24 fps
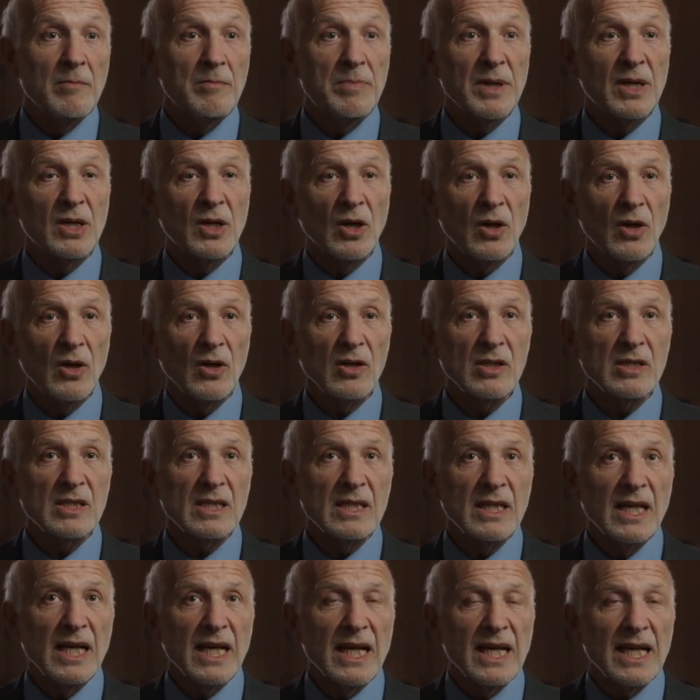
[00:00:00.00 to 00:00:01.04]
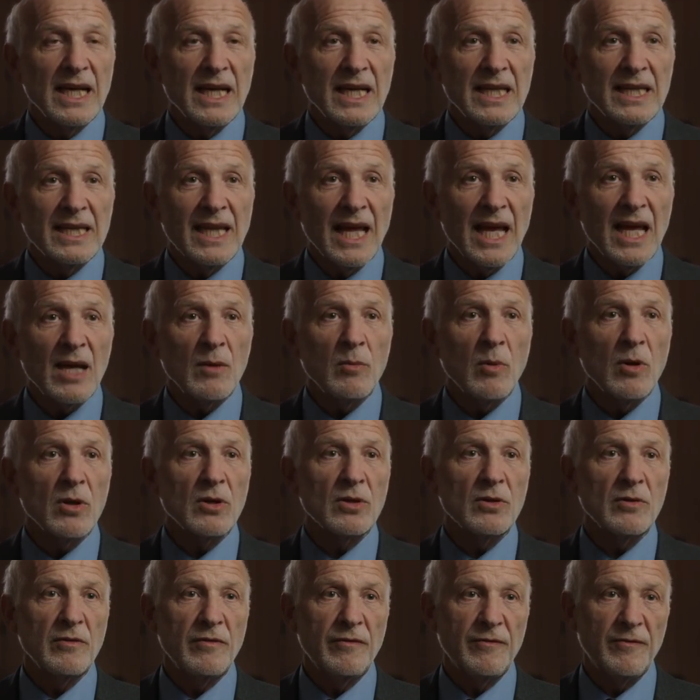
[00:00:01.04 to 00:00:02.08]
because they
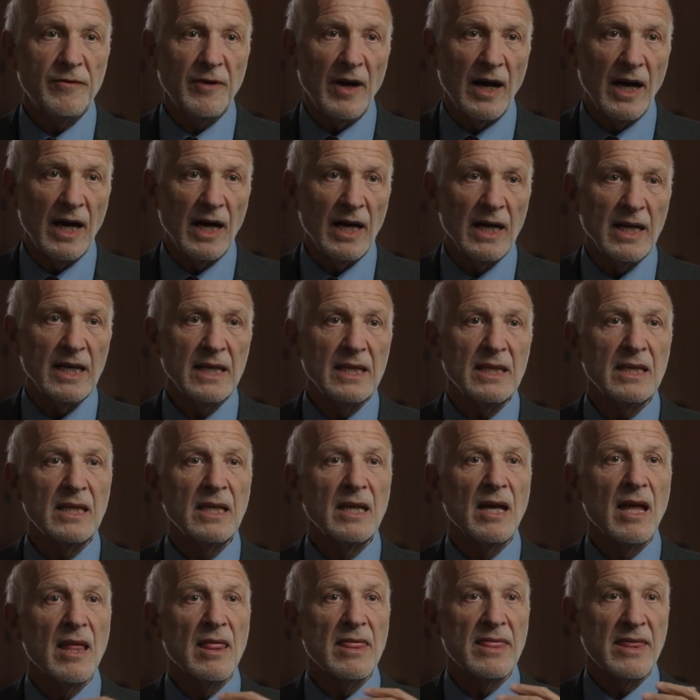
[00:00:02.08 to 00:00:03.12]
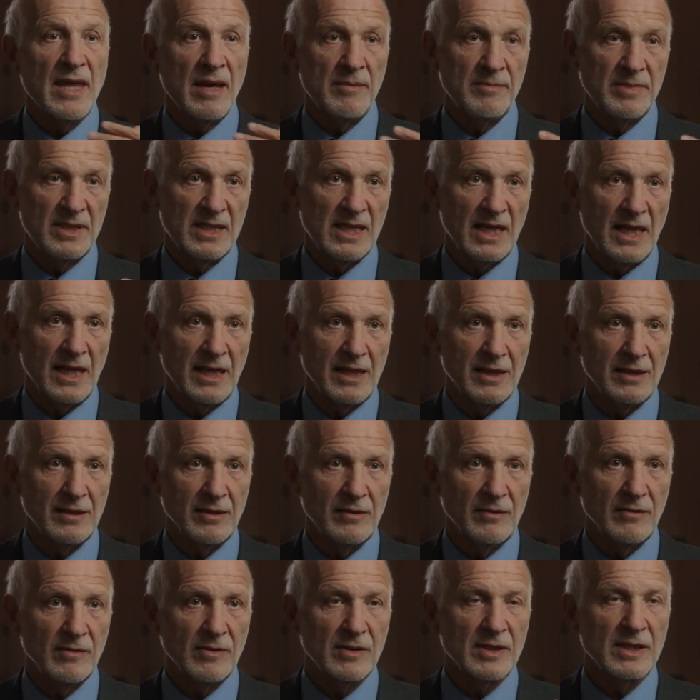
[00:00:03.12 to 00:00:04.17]
want to find
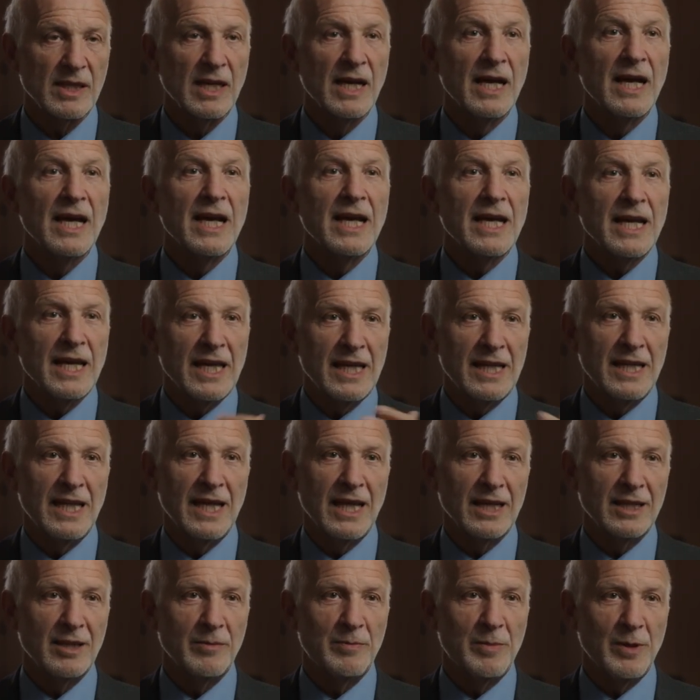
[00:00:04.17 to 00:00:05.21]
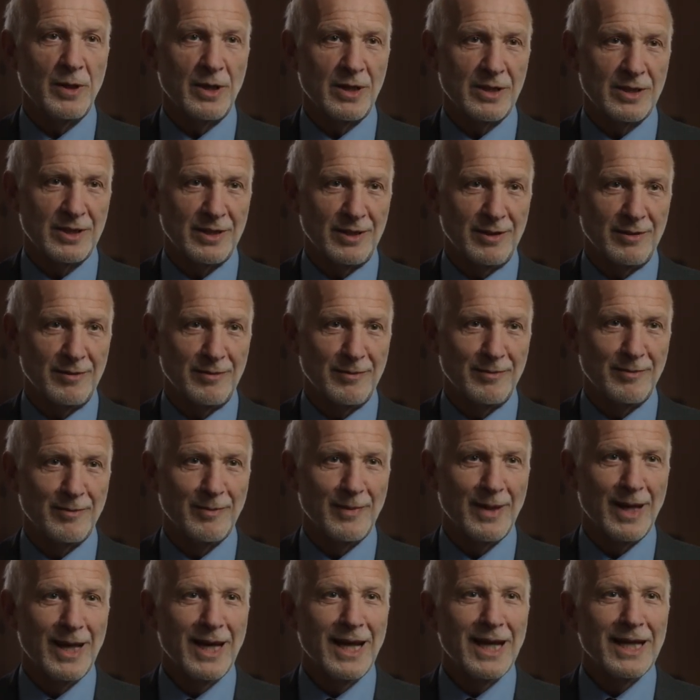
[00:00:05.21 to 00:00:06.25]
themselves in the other person.
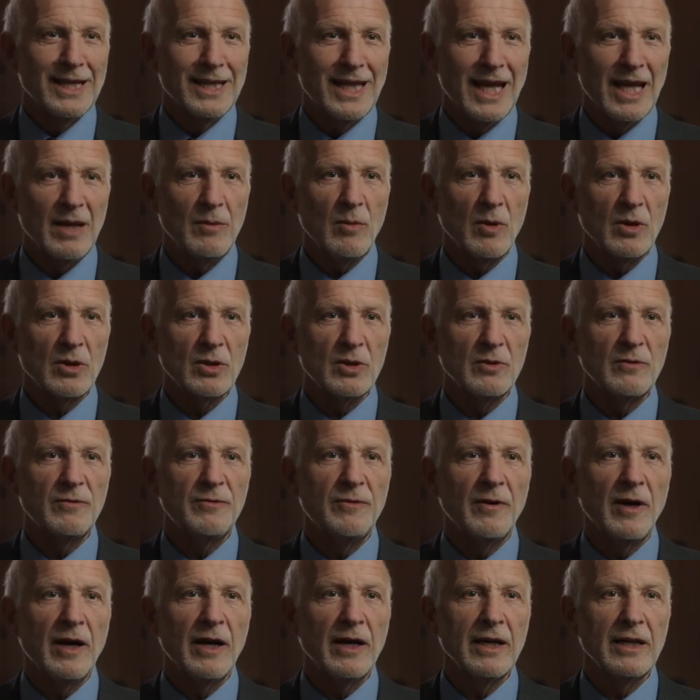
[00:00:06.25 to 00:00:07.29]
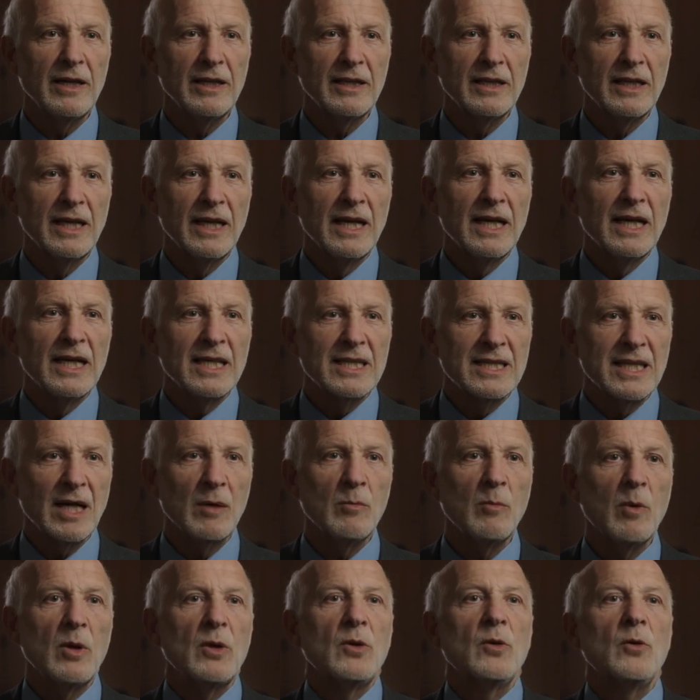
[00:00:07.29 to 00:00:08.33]
They want to find
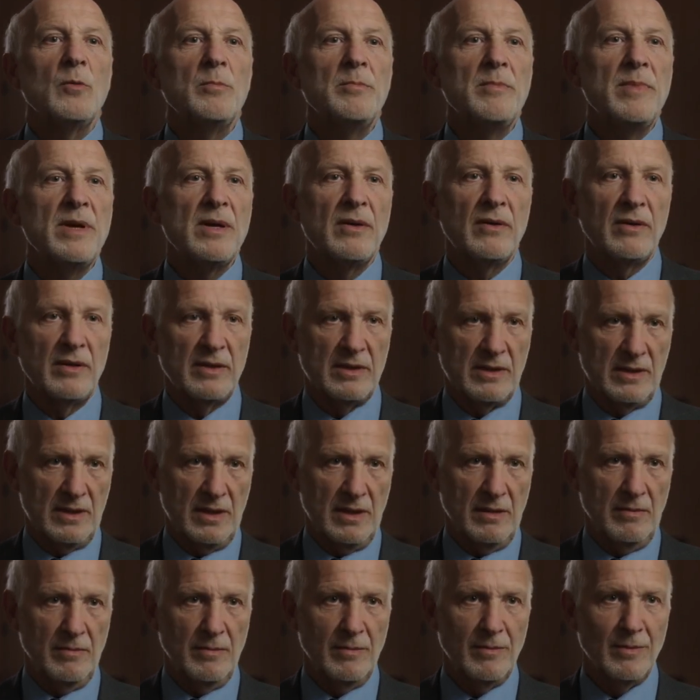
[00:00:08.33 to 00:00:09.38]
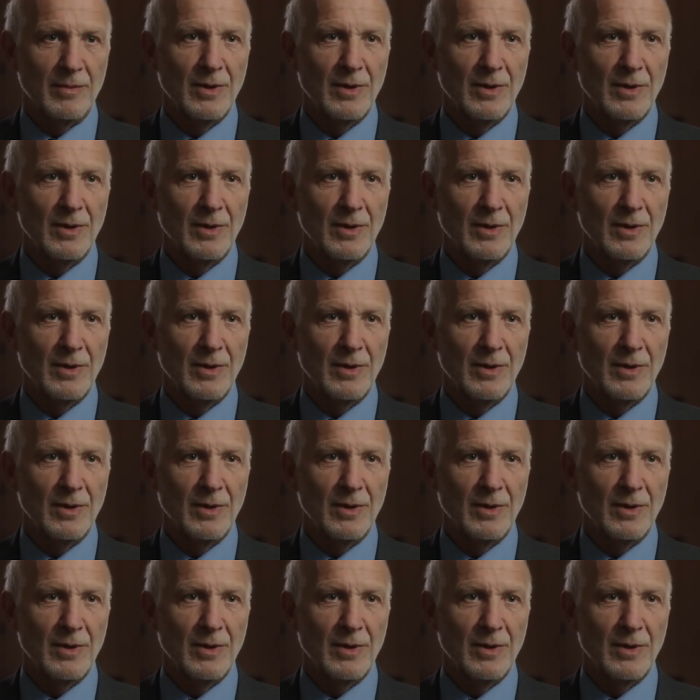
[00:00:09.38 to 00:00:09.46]
someone who mirrors them,